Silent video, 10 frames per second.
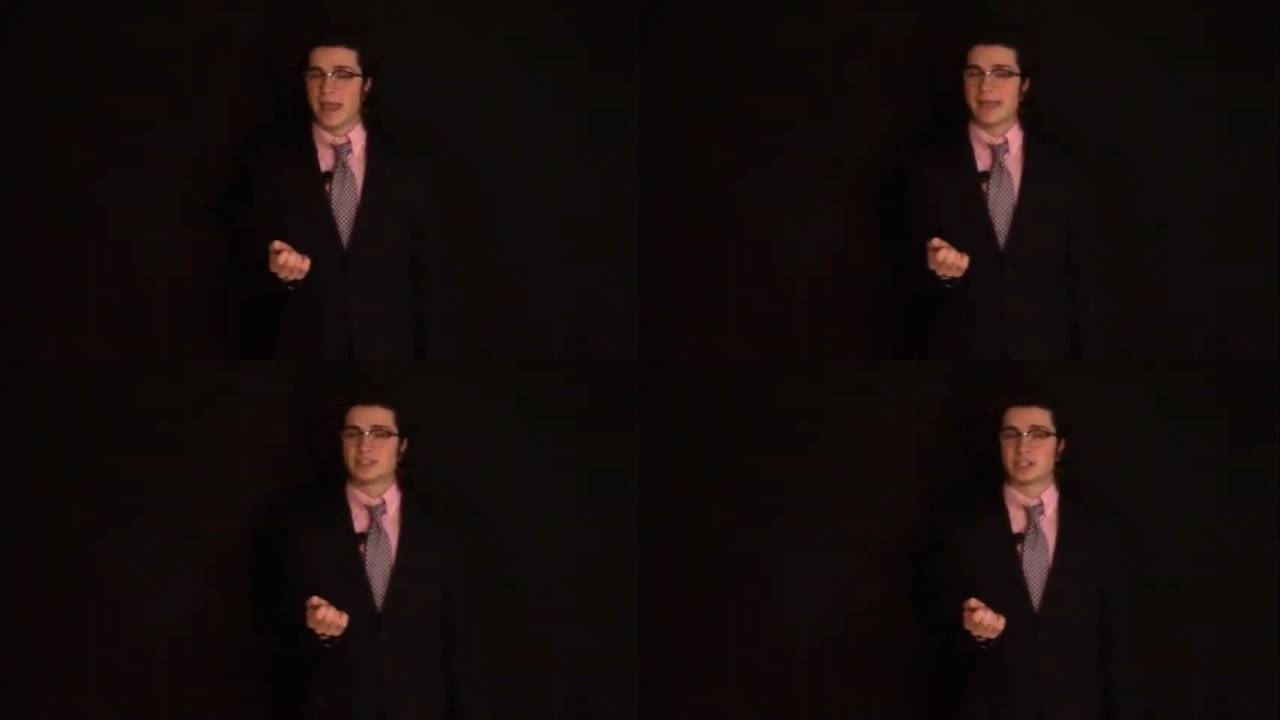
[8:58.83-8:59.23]

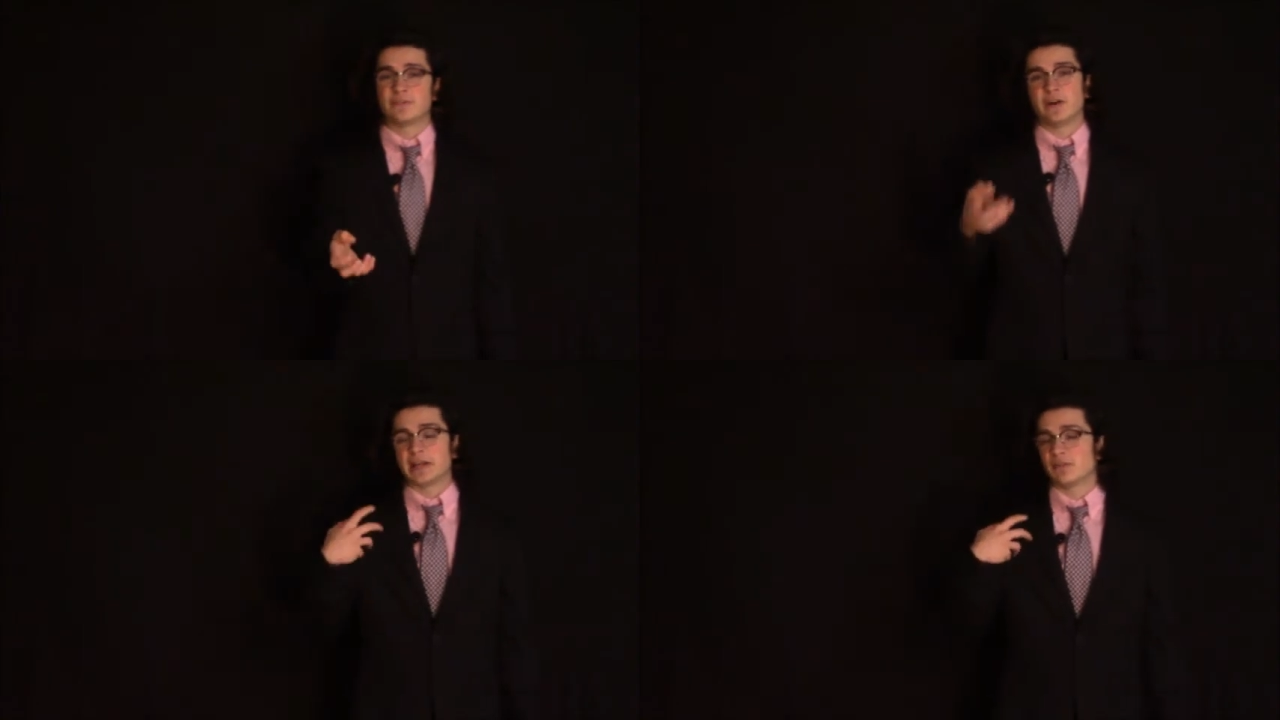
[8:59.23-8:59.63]
It's just
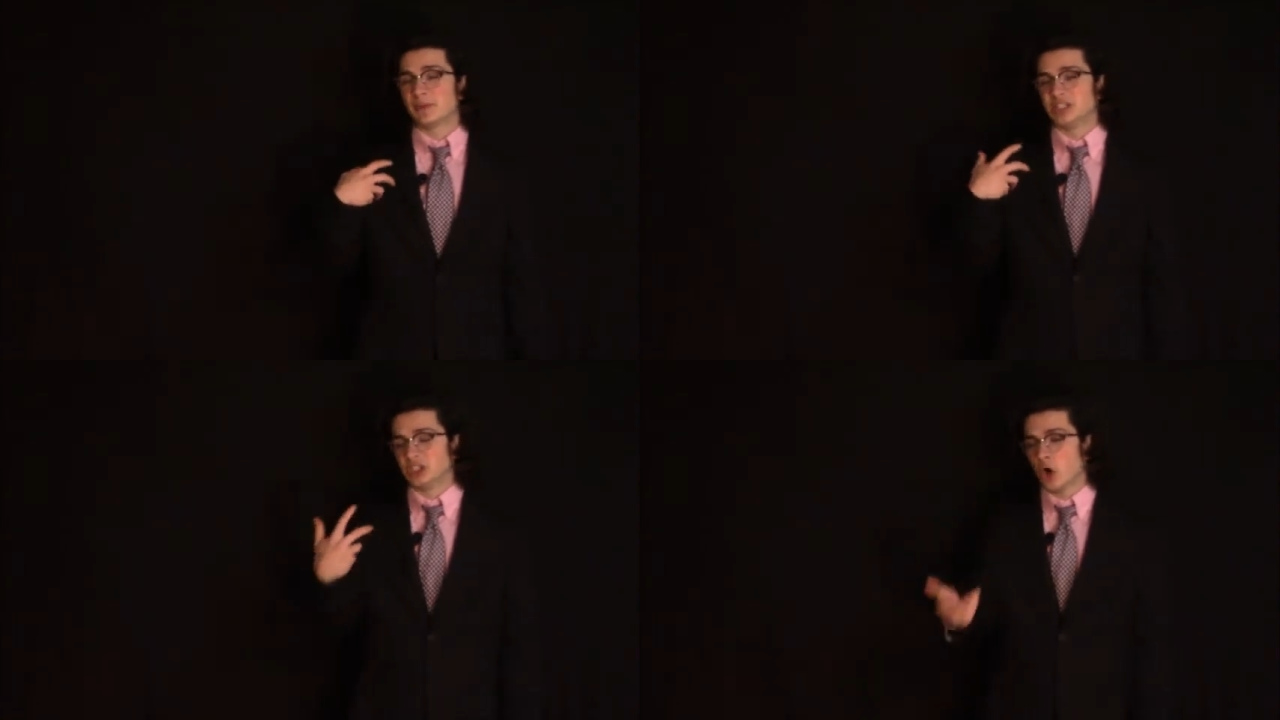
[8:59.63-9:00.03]
funny for
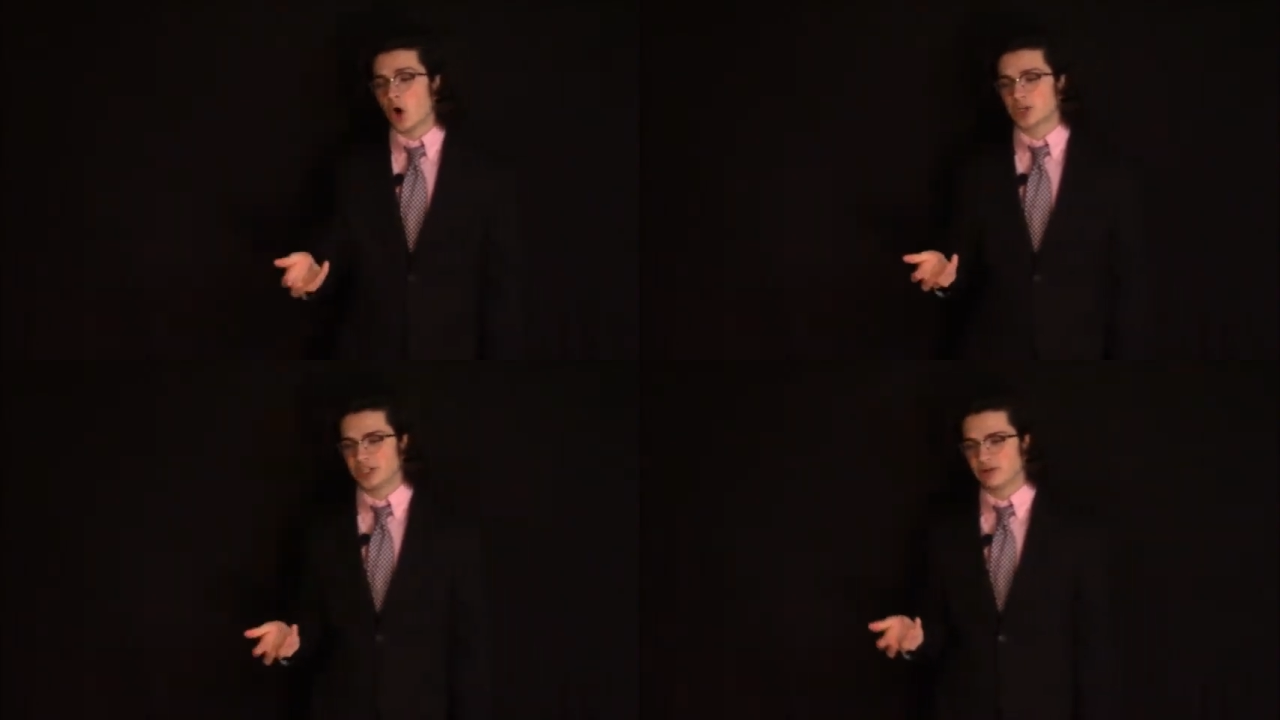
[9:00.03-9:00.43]
me to
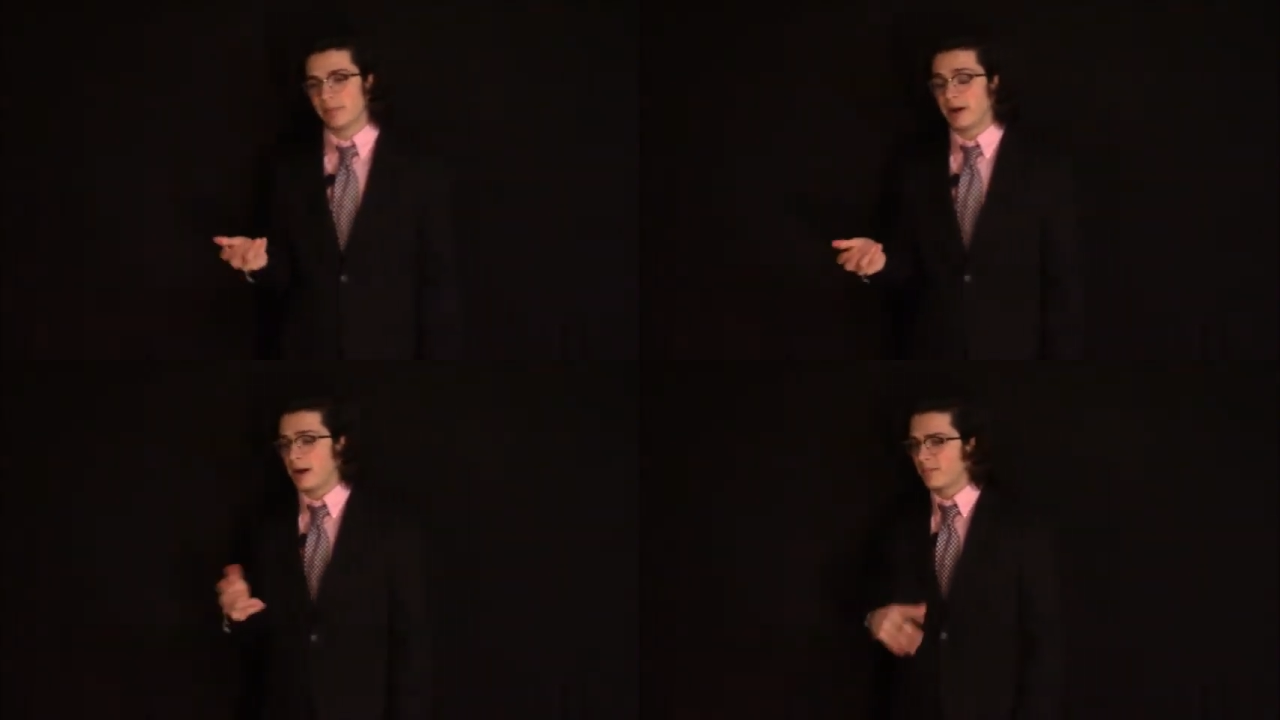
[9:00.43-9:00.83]
talk to you
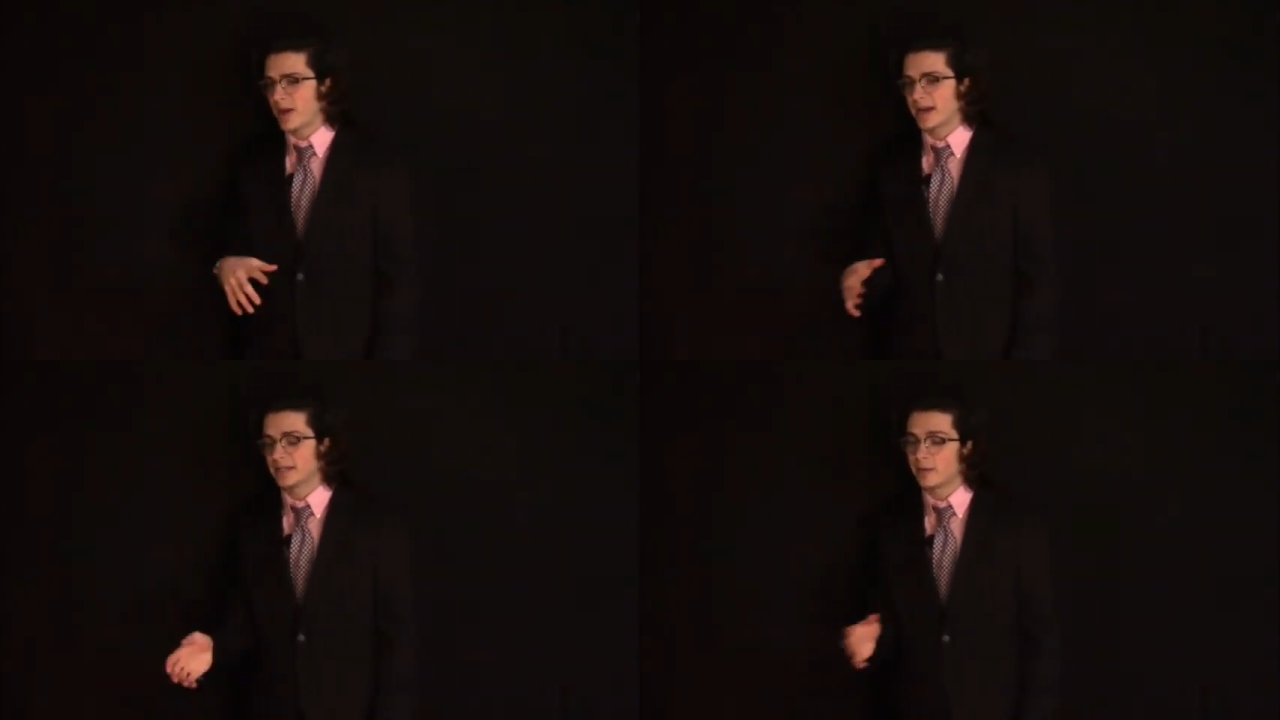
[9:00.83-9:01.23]
about how
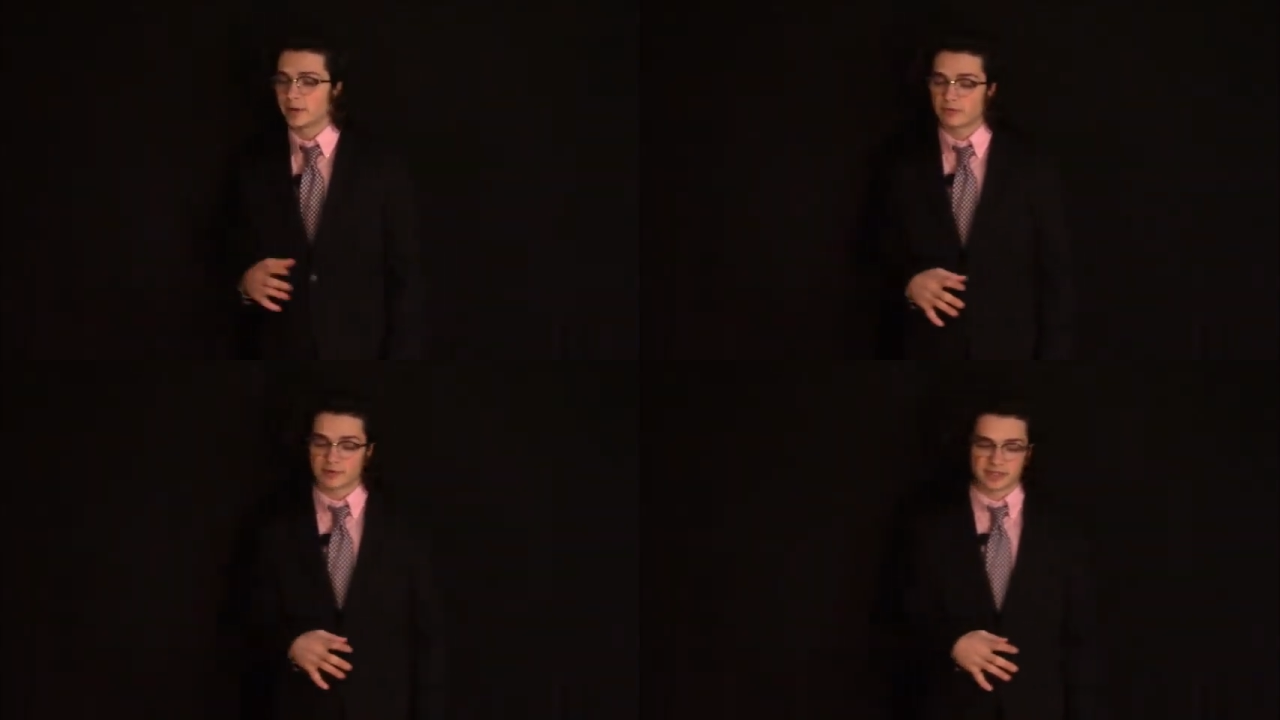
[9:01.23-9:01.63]
bad and dumb
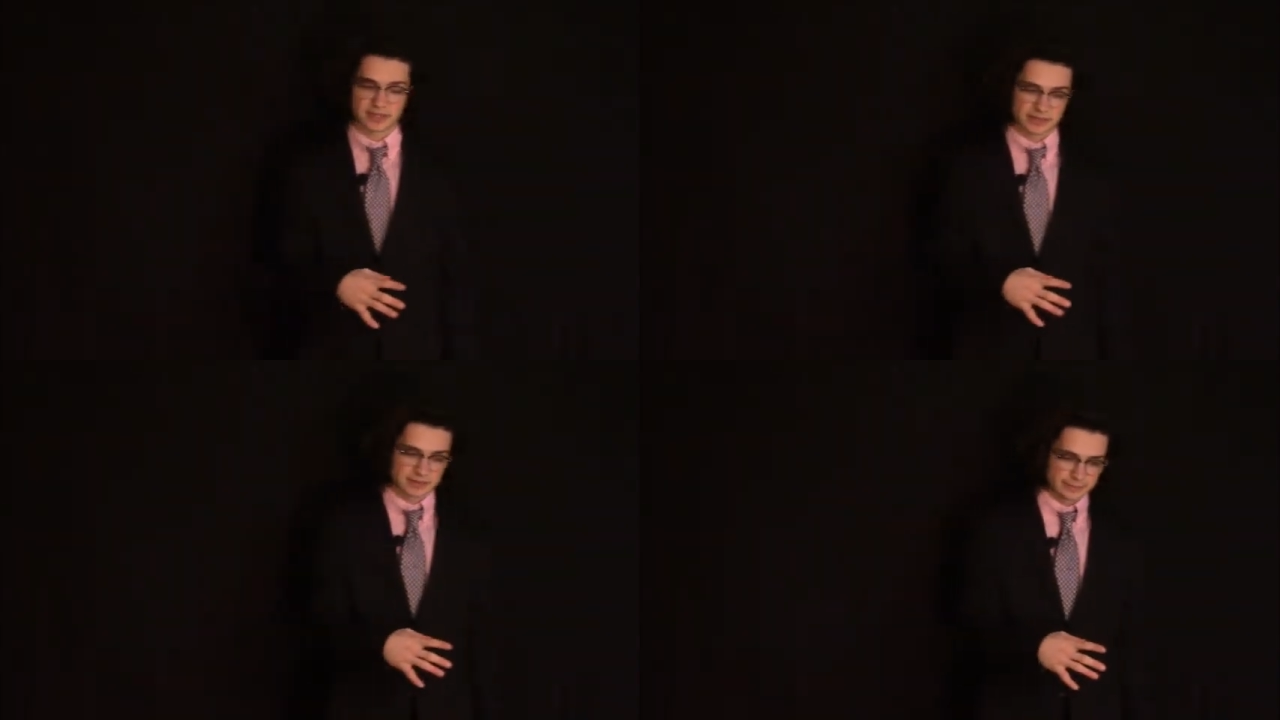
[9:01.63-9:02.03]
and gross it
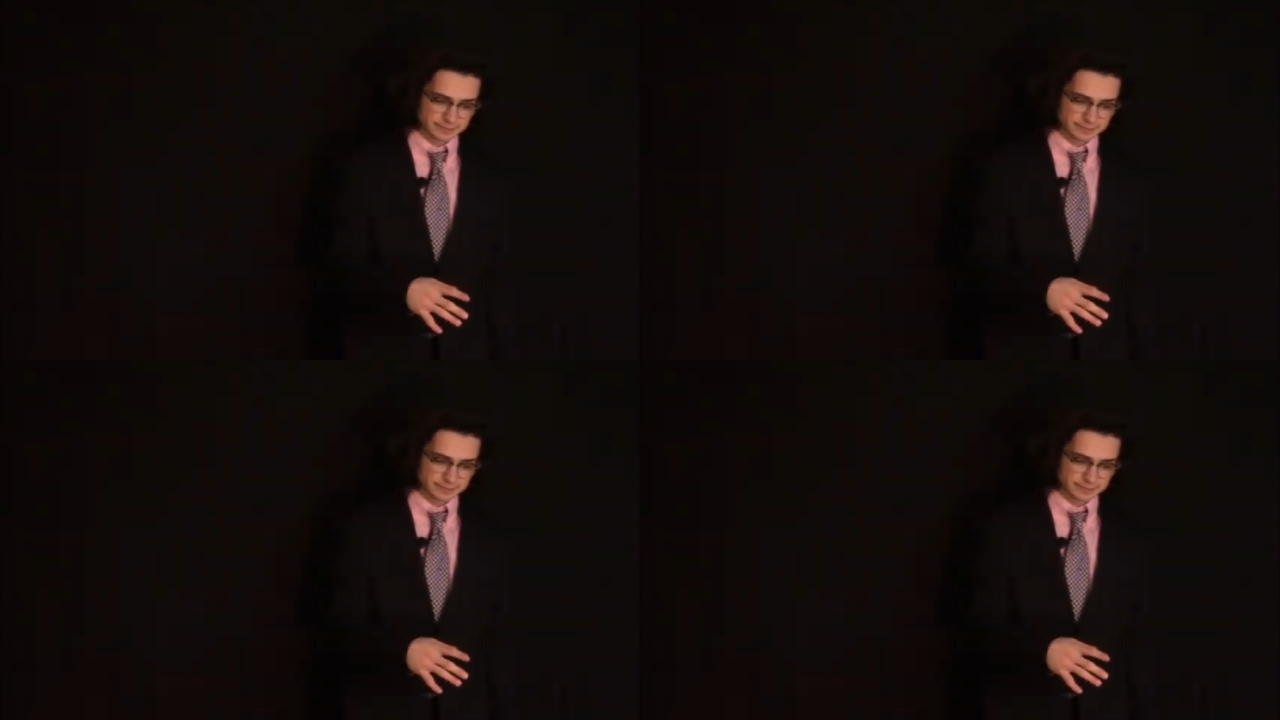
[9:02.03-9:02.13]
is.